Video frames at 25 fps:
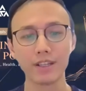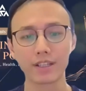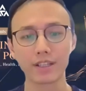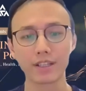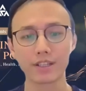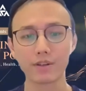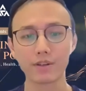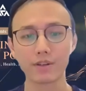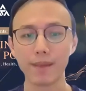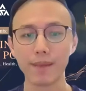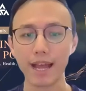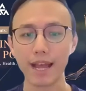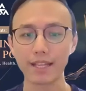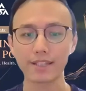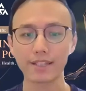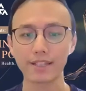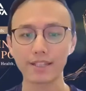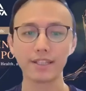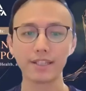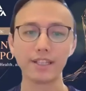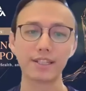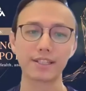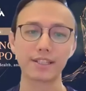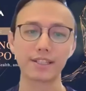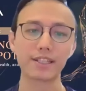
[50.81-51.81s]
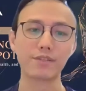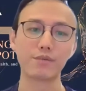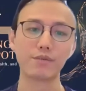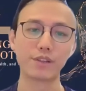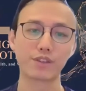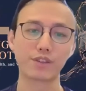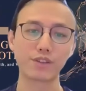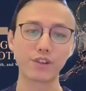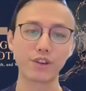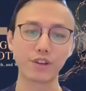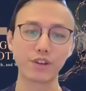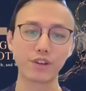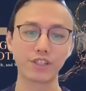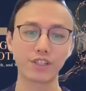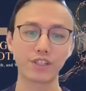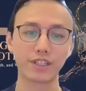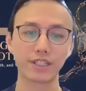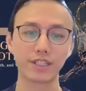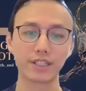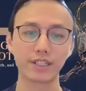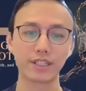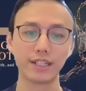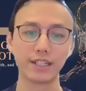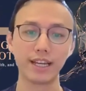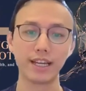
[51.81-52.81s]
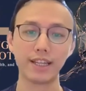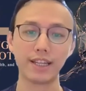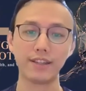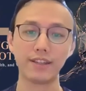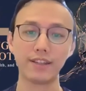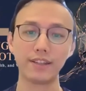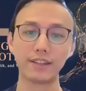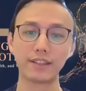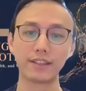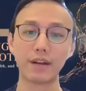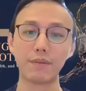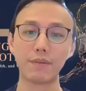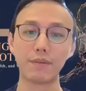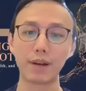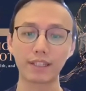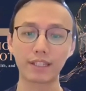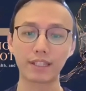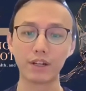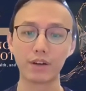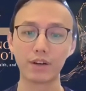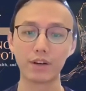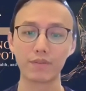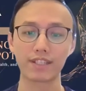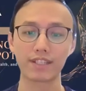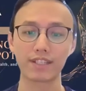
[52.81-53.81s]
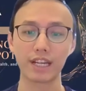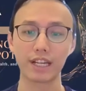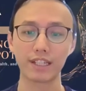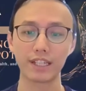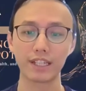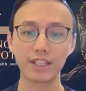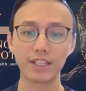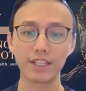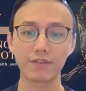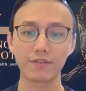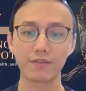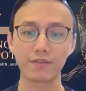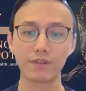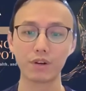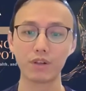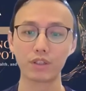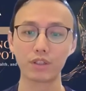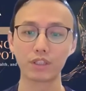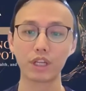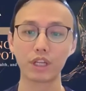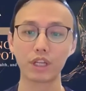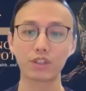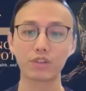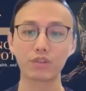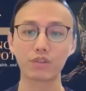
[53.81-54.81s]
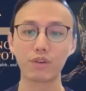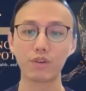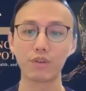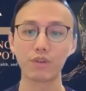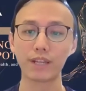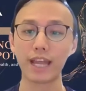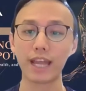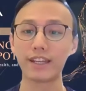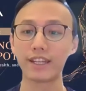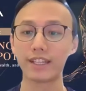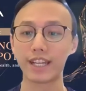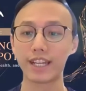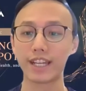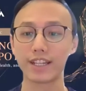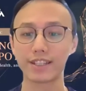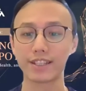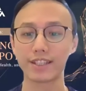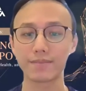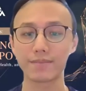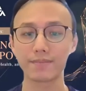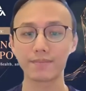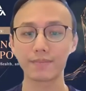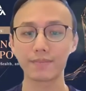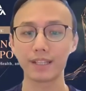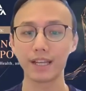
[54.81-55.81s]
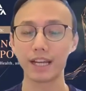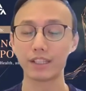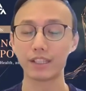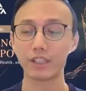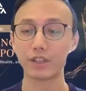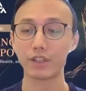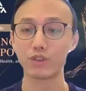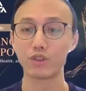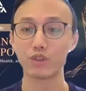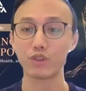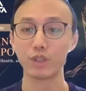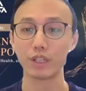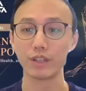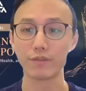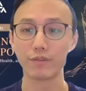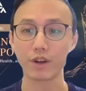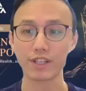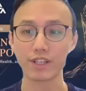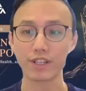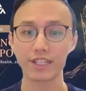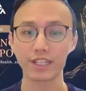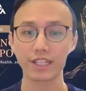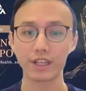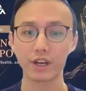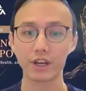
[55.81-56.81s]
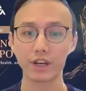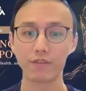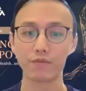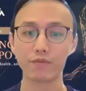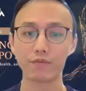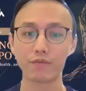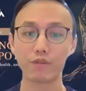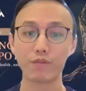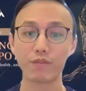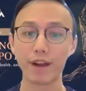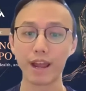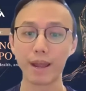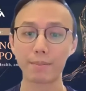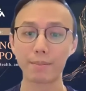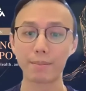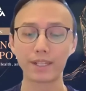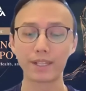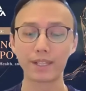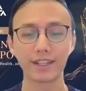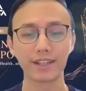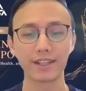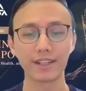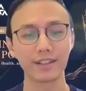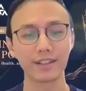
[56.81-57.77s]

So Matt is a researcher and director of studies for doctoral candidates at the University of Wolverhampton.